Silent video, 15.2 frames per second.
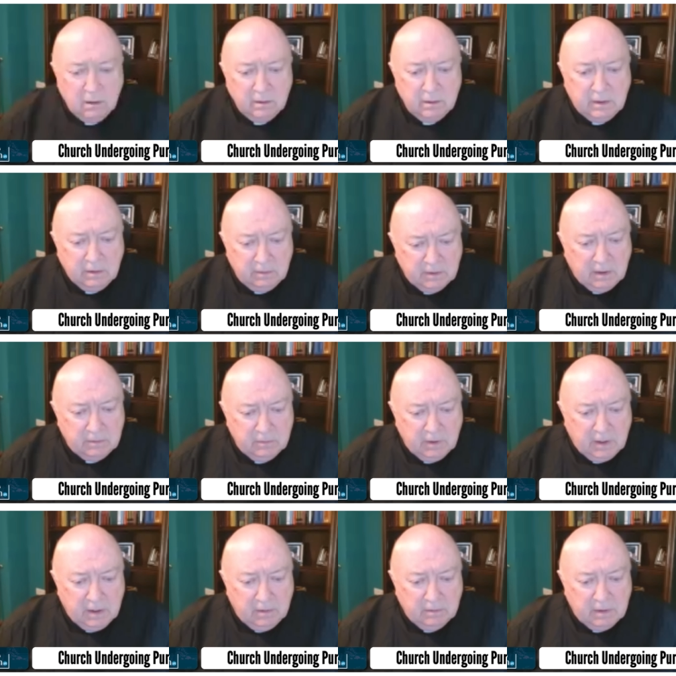
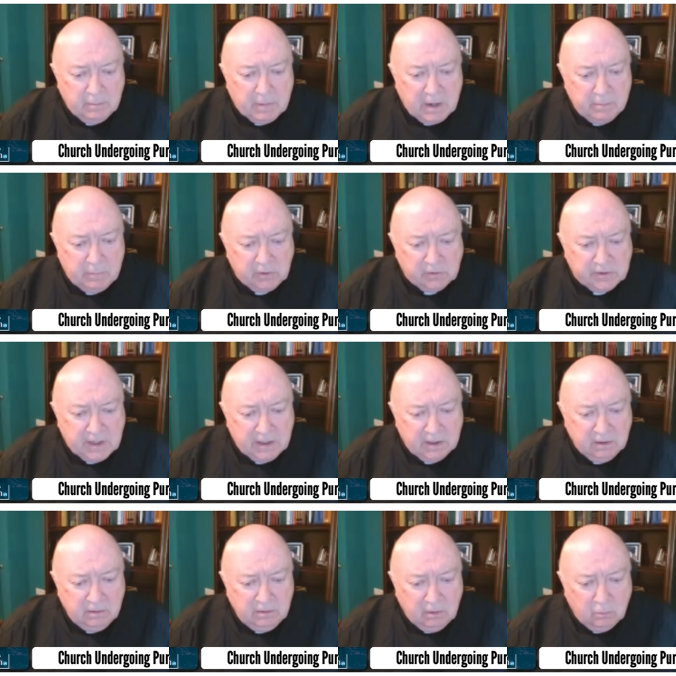Am I
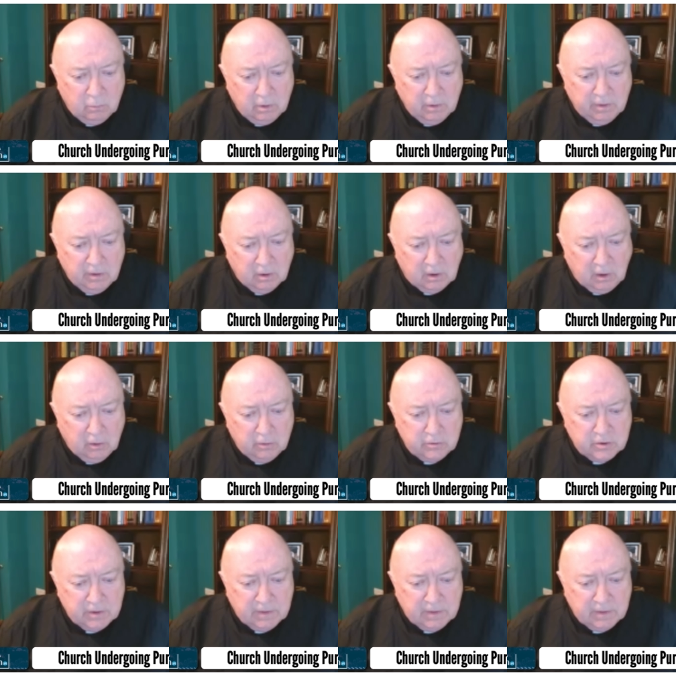mistaken? Were there clergy
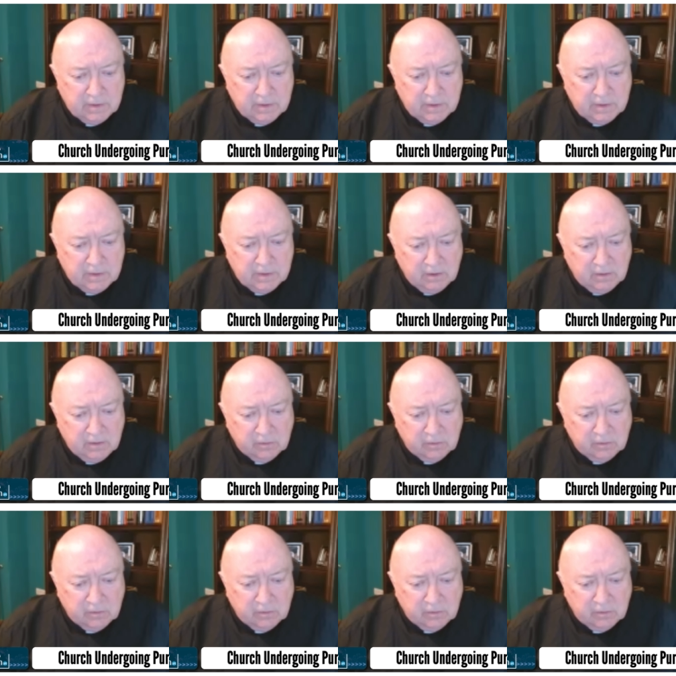that signed this?
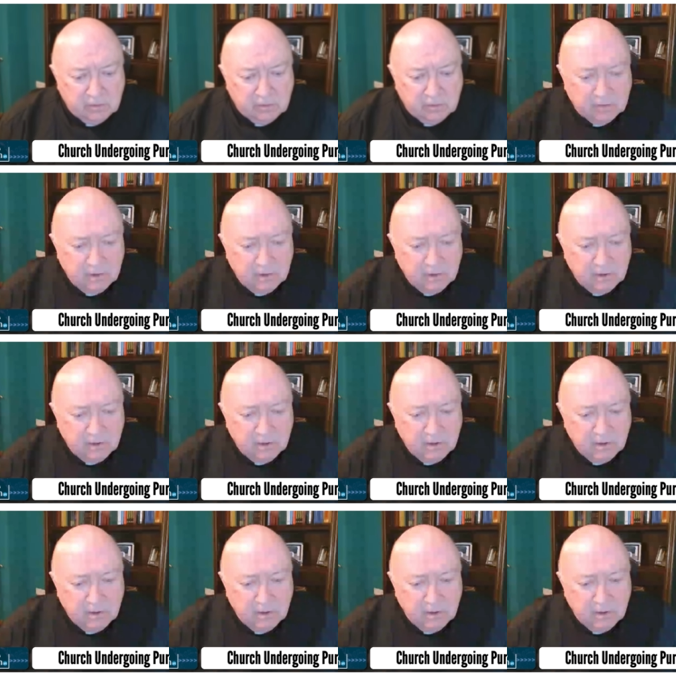Yes, there was.
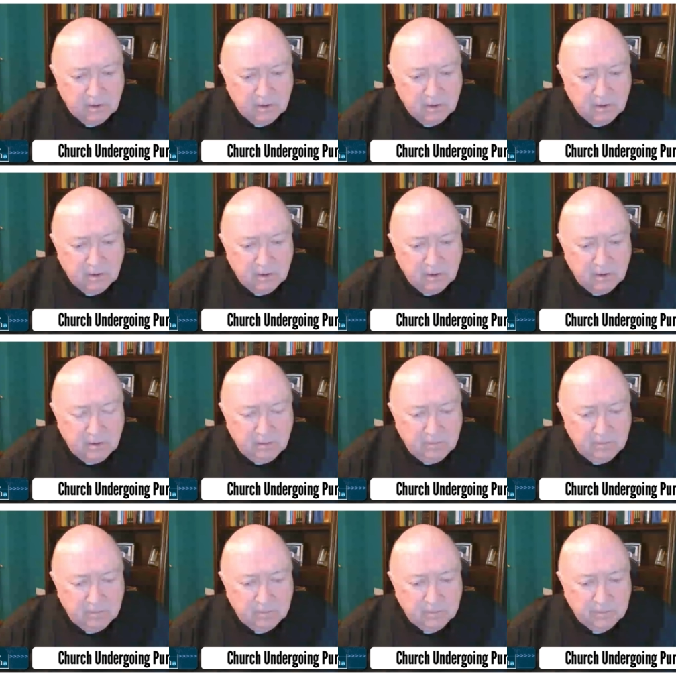Yes, there
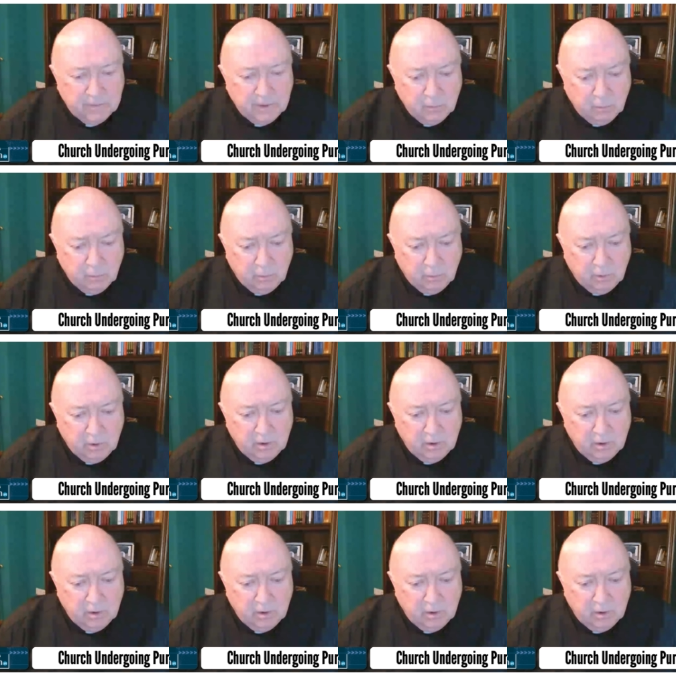was one. There were?